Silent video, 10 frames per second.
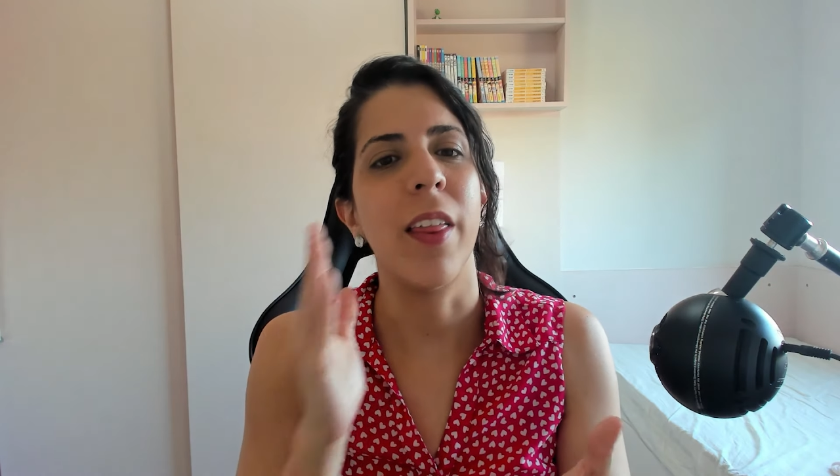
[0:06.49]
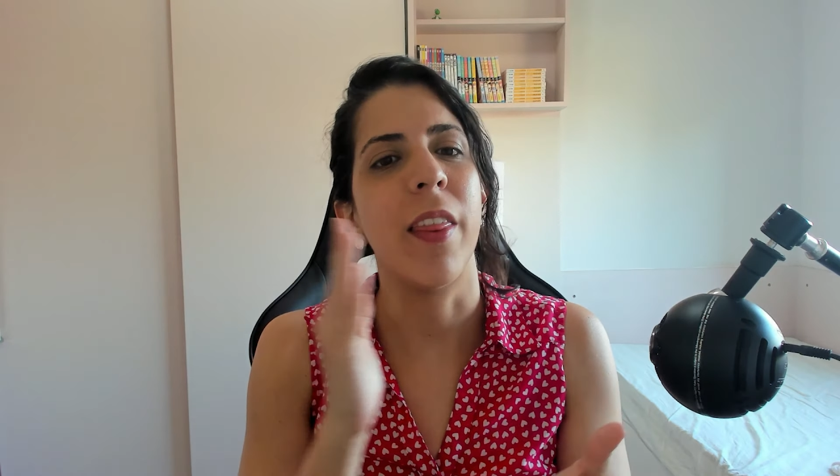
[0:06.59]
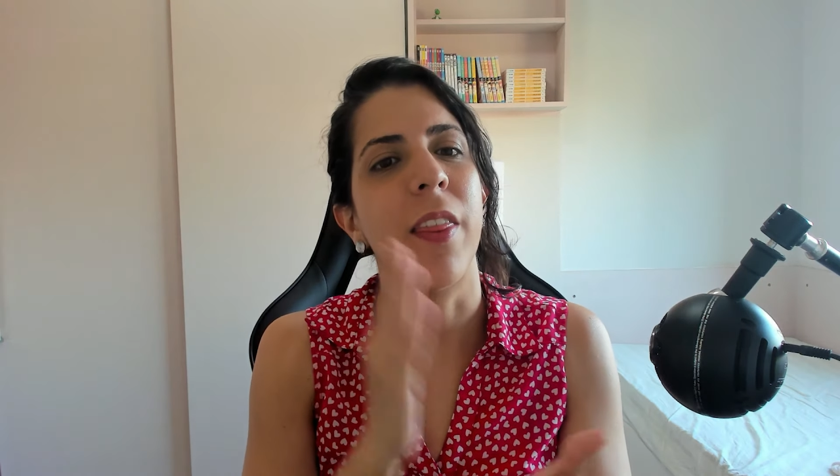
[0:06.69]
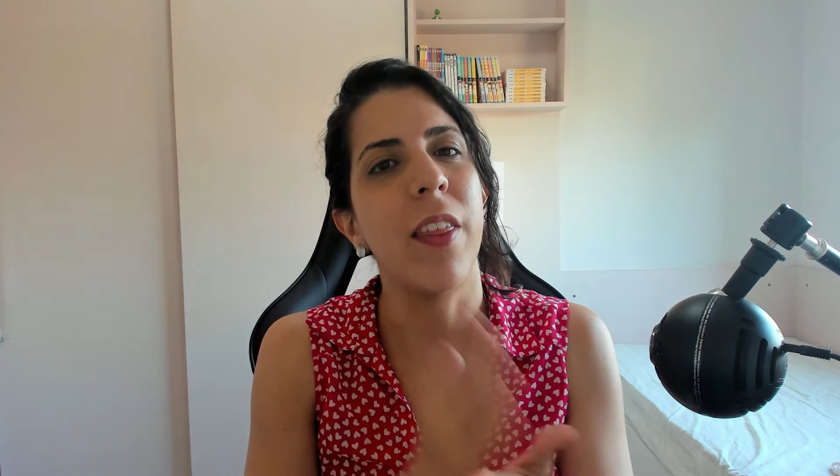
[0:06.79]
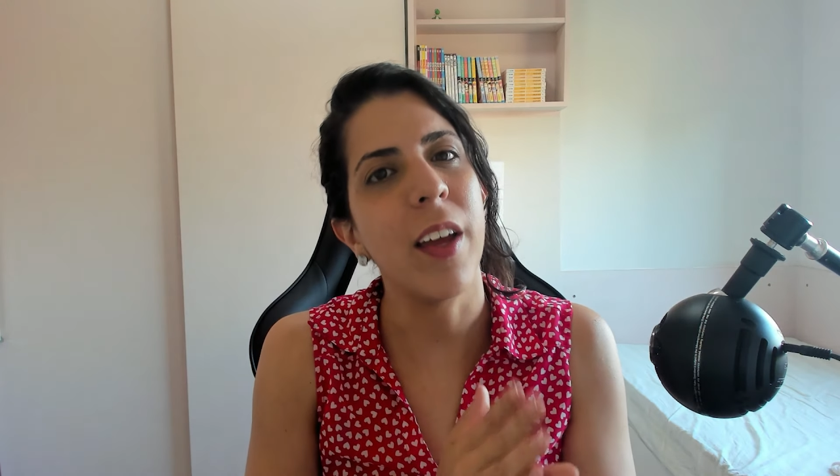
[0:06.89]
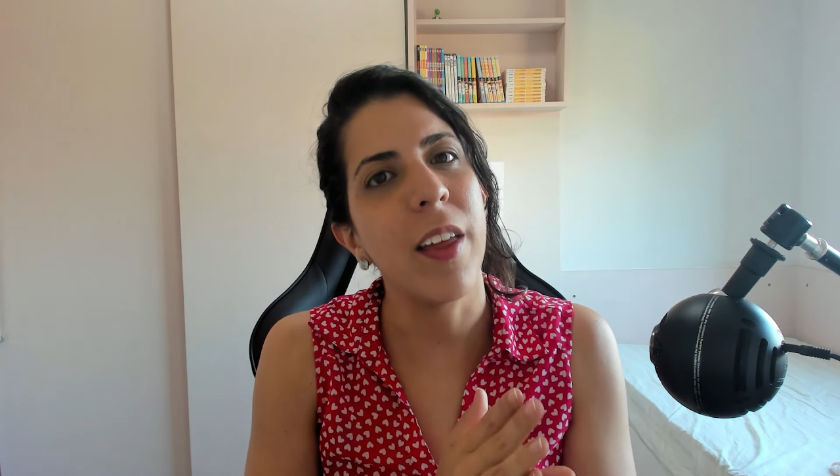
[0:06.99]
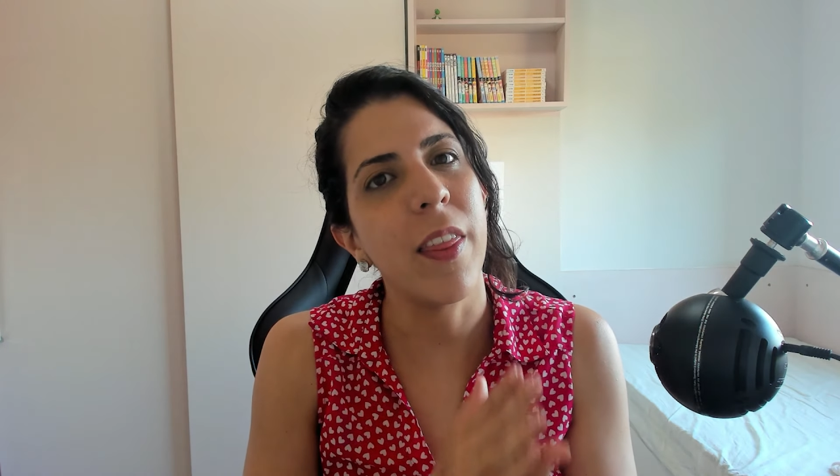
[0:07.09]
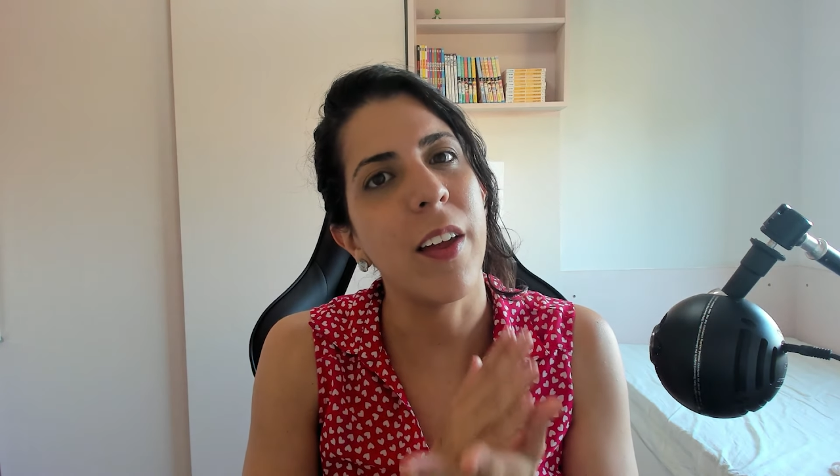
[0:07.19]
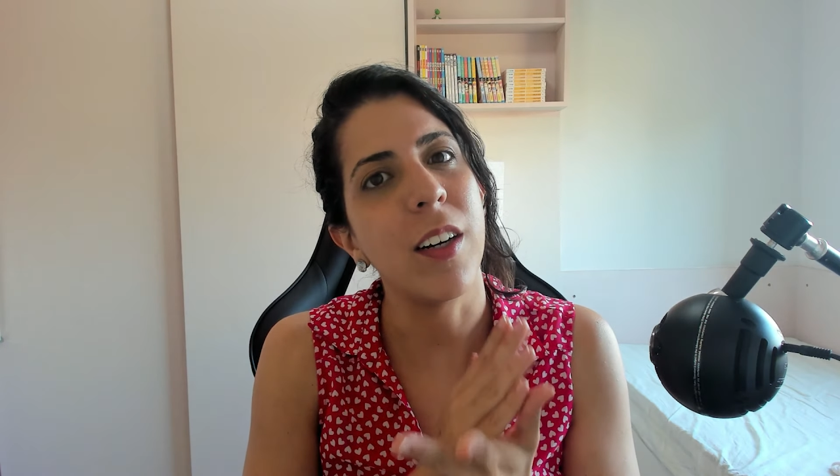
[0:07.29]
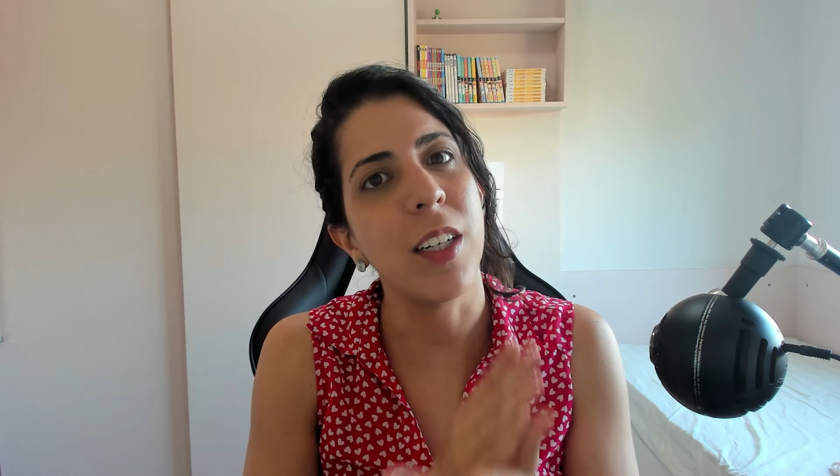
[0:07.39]
then
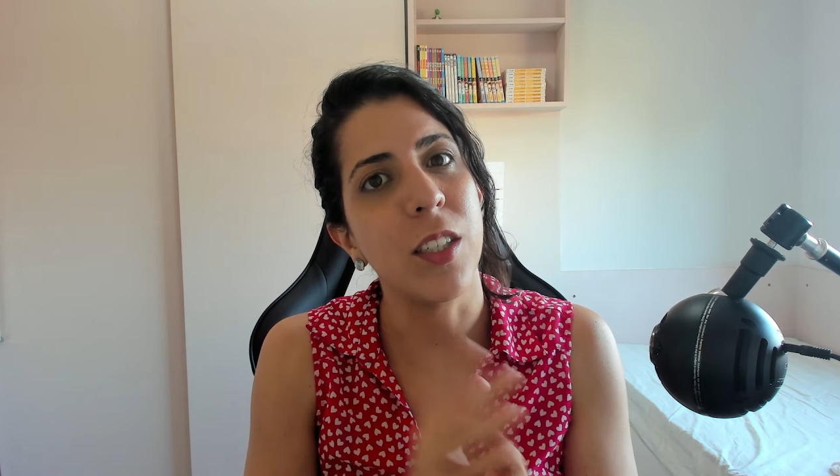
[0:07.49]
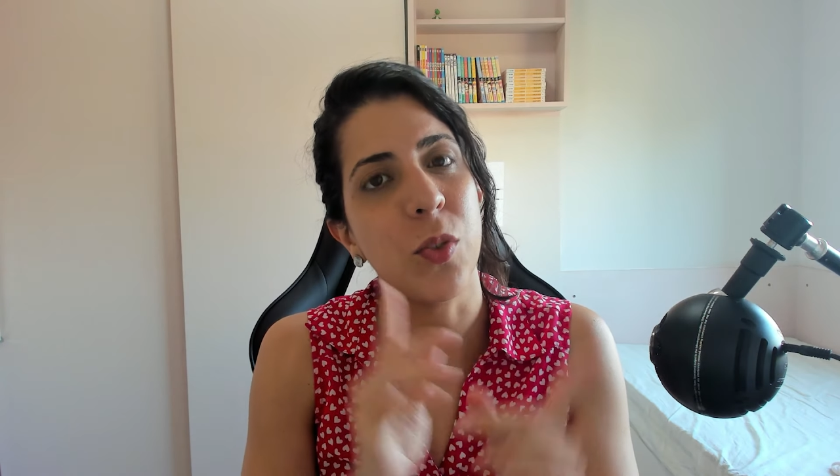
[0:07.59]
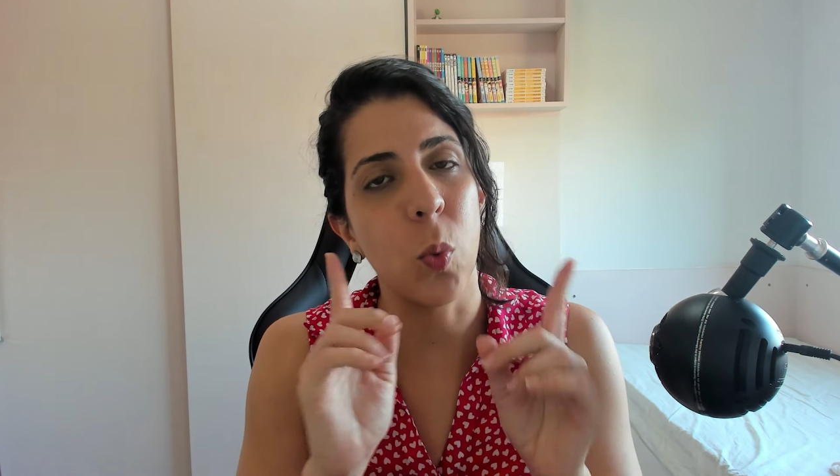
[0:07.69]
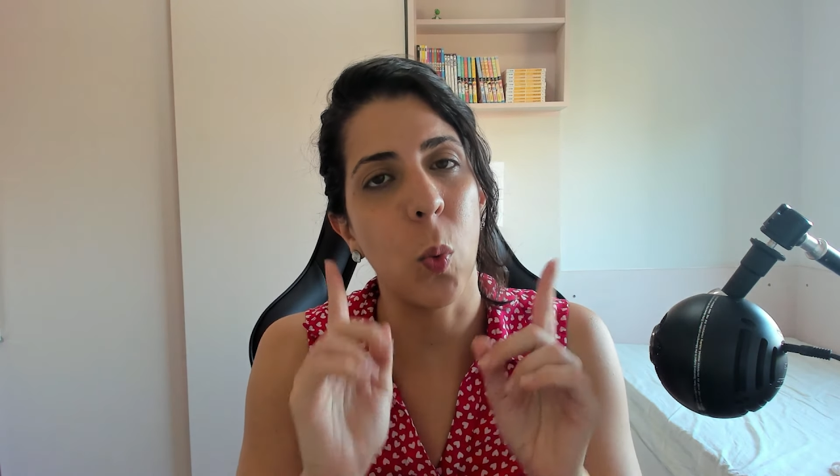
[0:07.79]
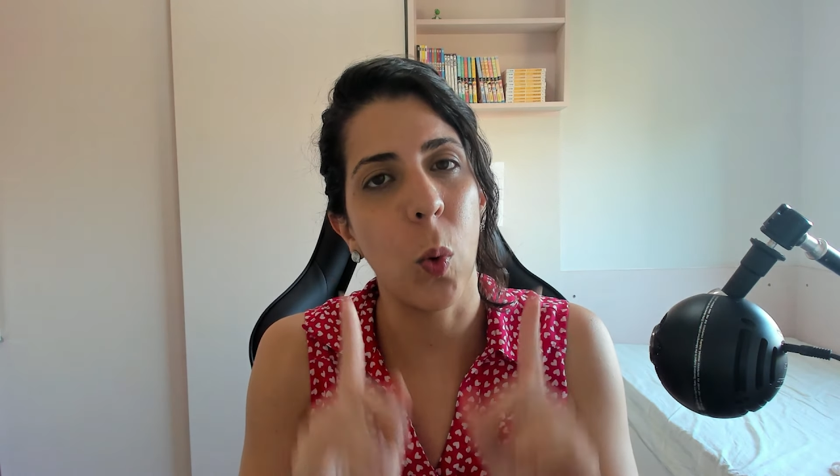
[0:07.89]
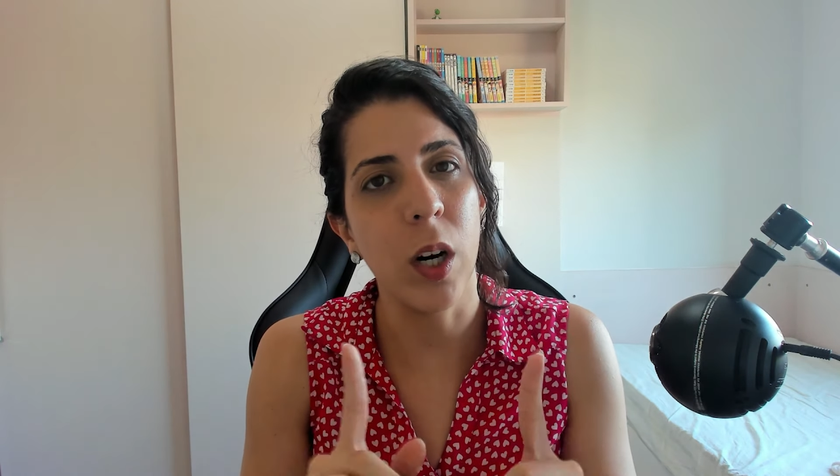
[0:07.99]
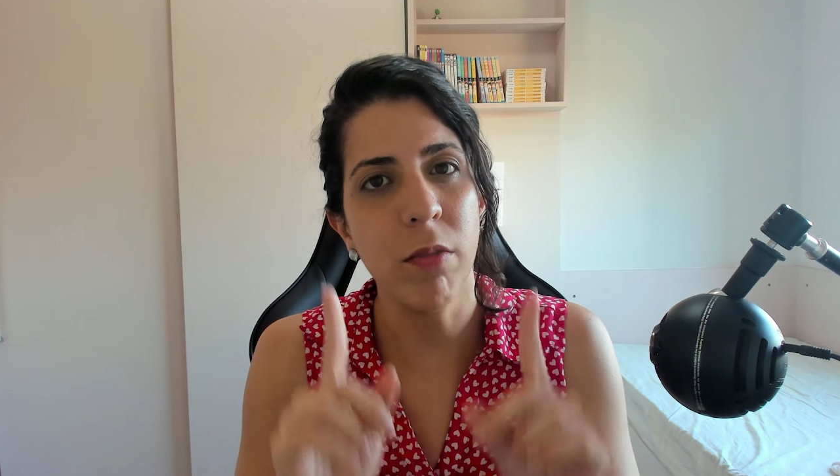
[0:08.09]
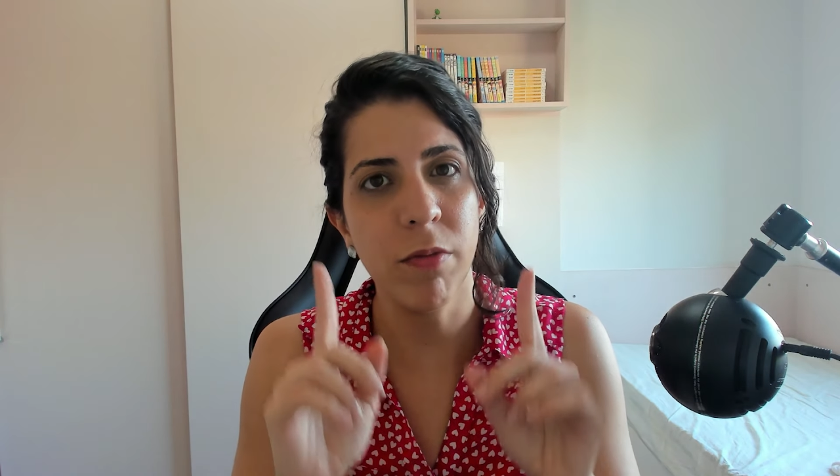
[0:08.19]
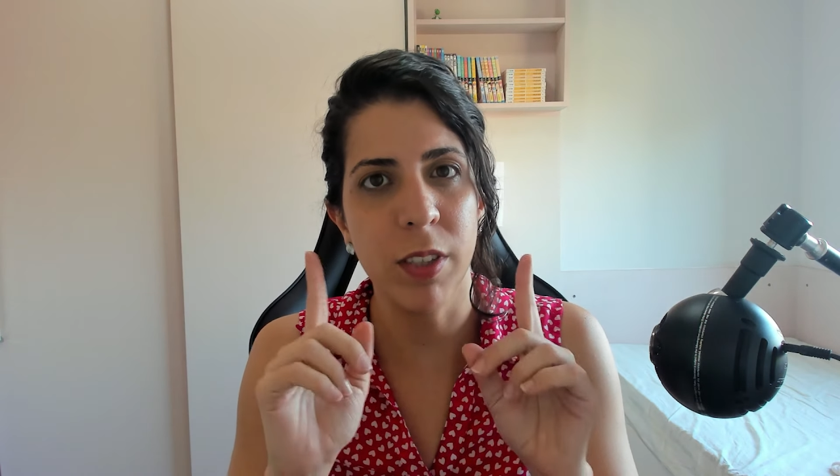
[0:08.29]
there is one